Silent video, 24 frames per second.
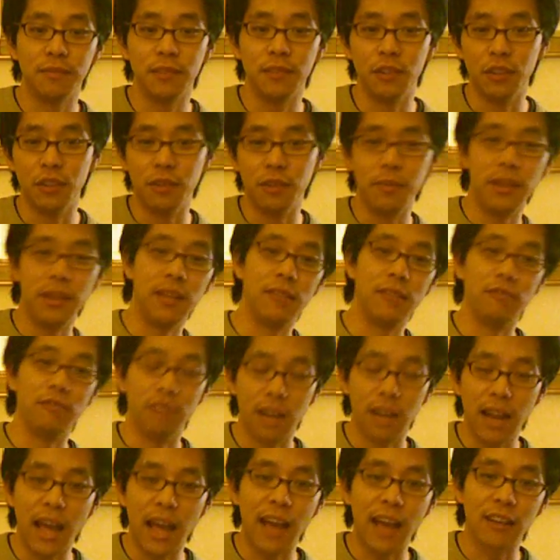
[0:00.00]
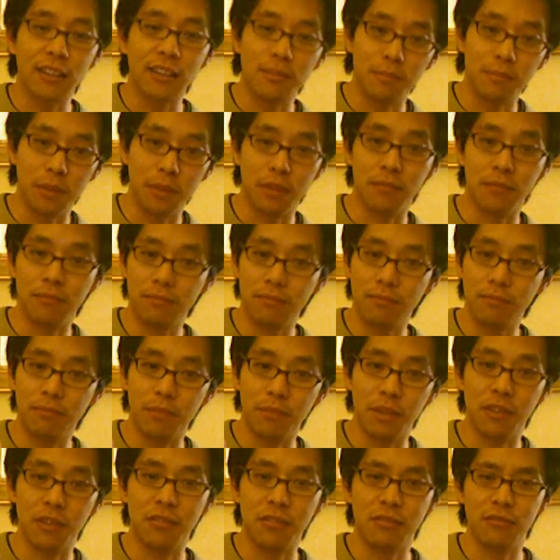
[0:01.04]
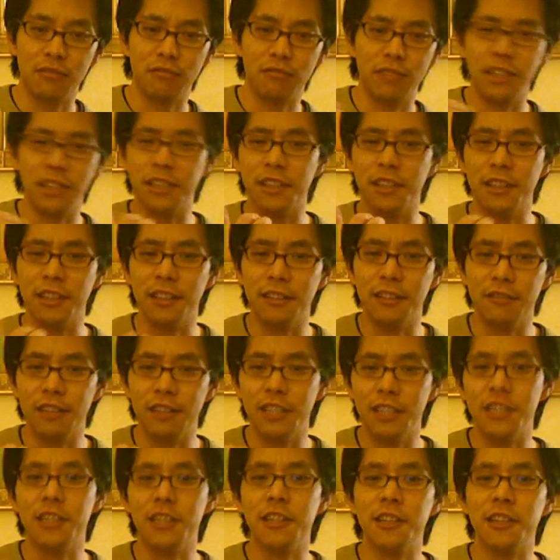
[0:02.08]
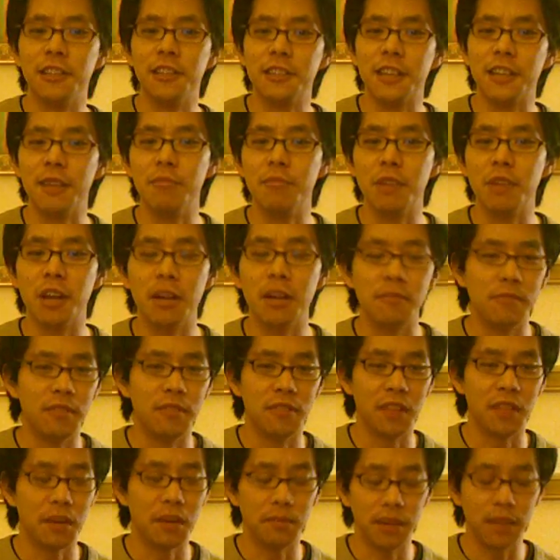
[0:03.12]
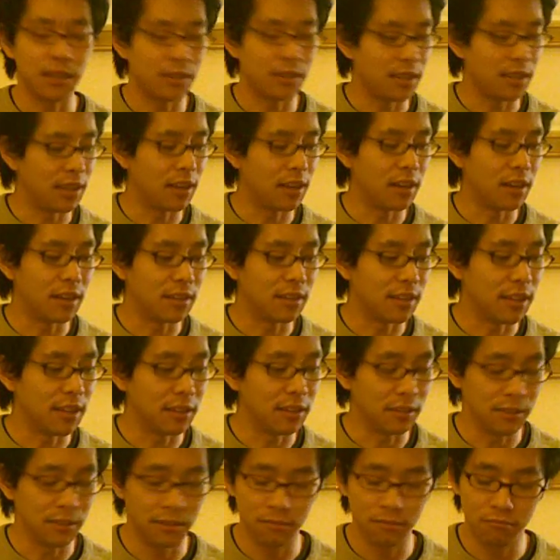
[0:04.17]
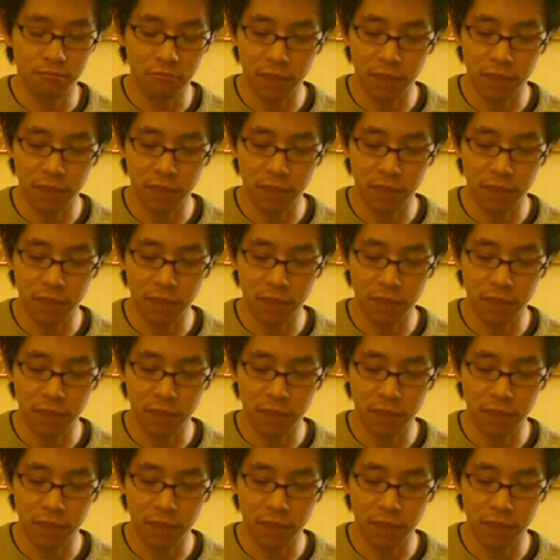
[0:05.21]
You want to be relaxed but rigid at the same time, if that makes any kind of sense.